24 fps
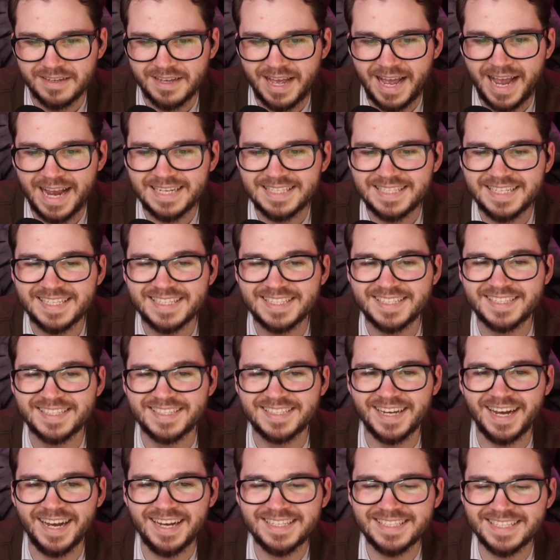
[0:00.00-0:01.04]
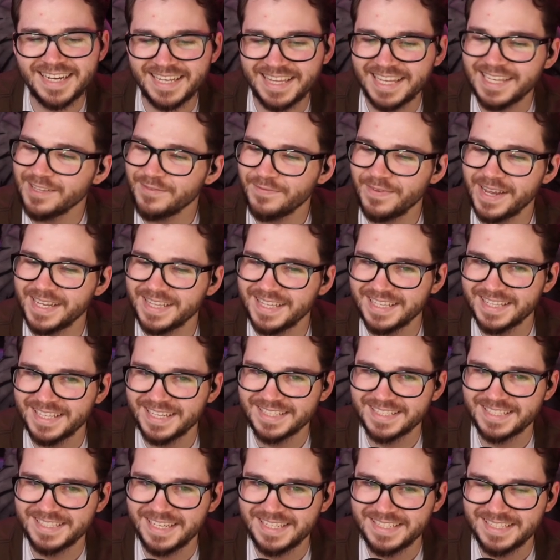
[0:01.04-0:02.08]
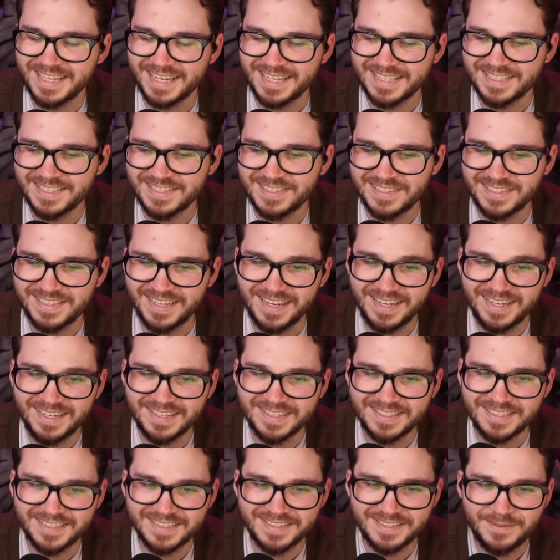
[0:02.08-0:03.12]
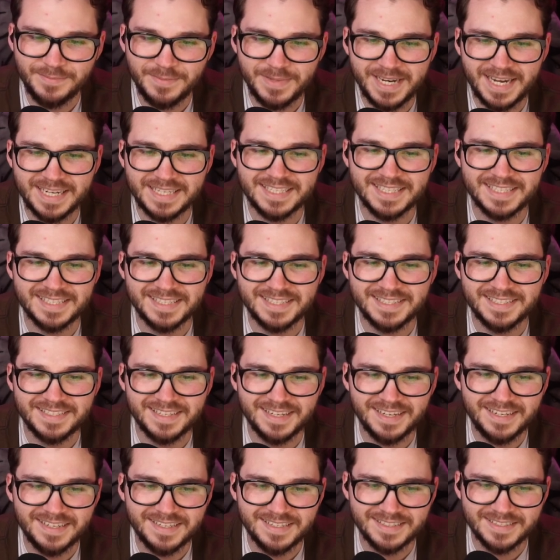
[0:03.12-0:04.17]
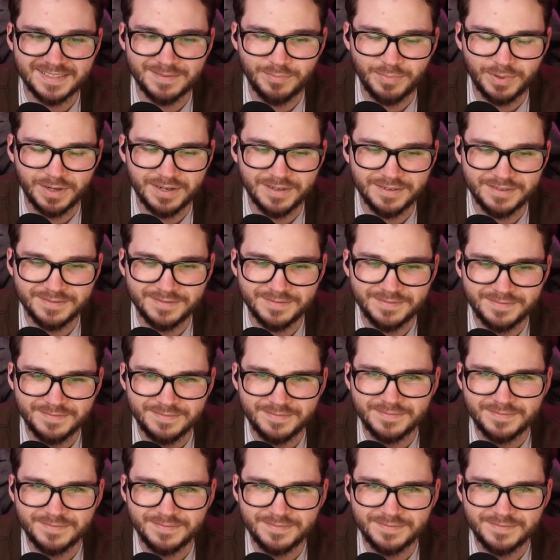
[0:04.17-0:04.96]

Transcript: Acting sus? I like the fact that that says that. Sus. I mean, acting sus, bro.